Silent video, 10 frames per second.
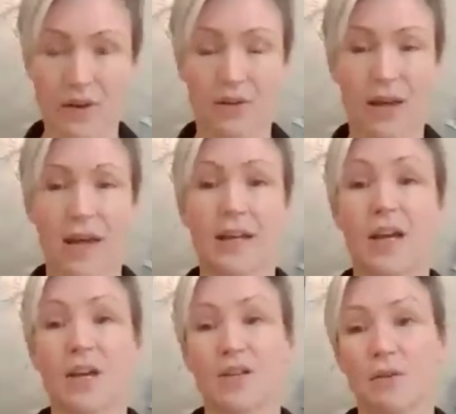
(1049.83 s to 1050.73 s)
Okay,
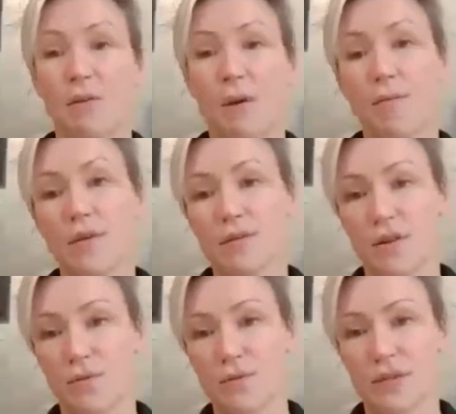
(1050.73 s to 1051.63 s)
so when we start
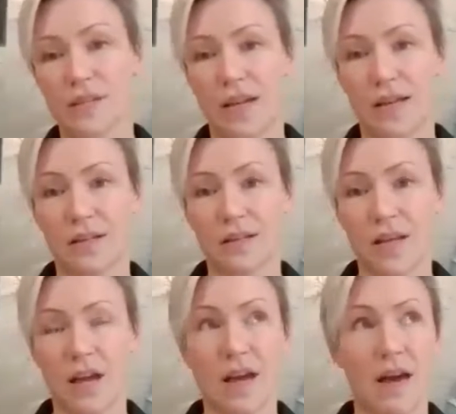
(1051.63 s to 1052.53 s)
to understand
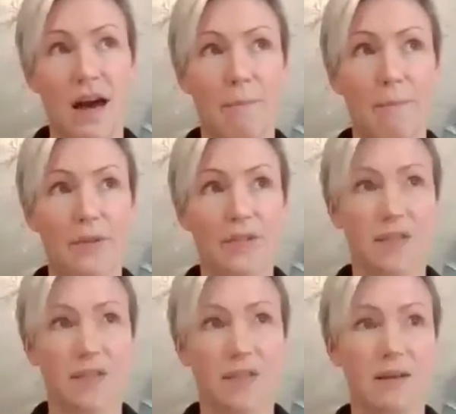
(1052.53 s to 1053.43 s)
our body
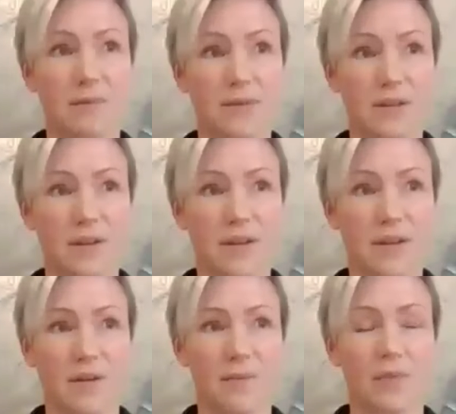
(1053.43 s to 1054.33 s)
types,
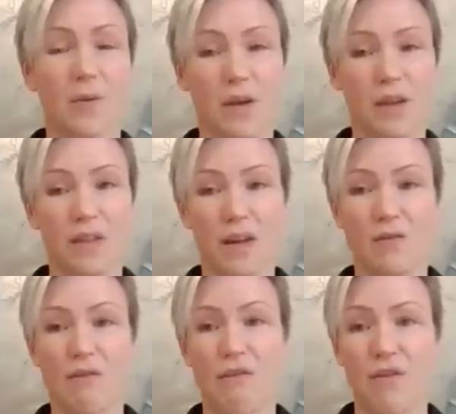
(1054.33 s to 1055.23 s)
we can then
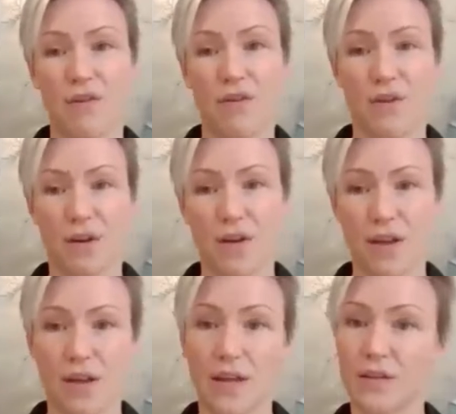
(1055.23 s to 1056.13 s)
look further
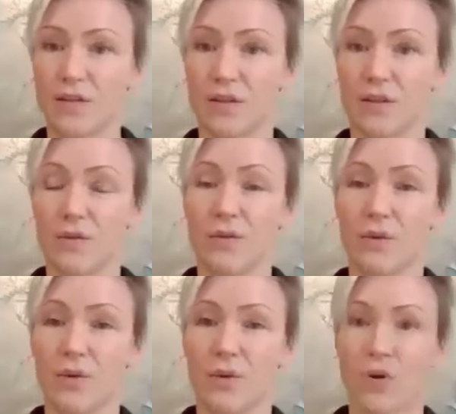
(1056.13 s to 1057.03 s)
into
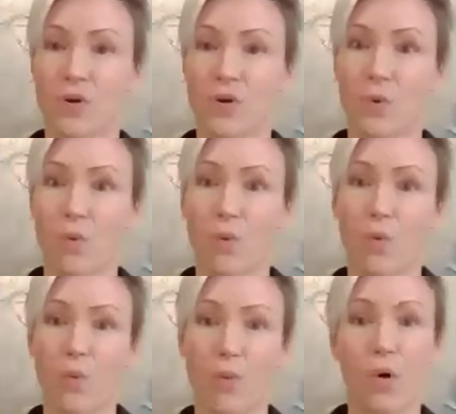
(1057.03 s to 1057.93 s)

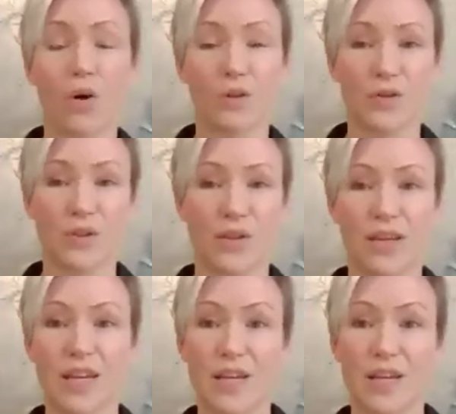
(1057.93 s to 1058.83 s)
what
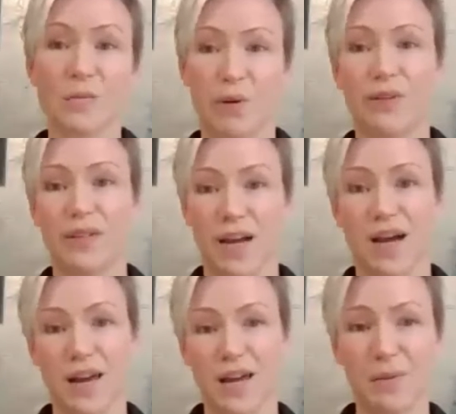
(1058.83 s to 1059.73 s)
each body
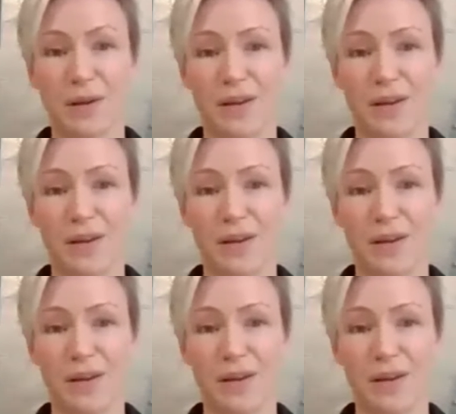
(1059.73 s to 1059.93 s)
type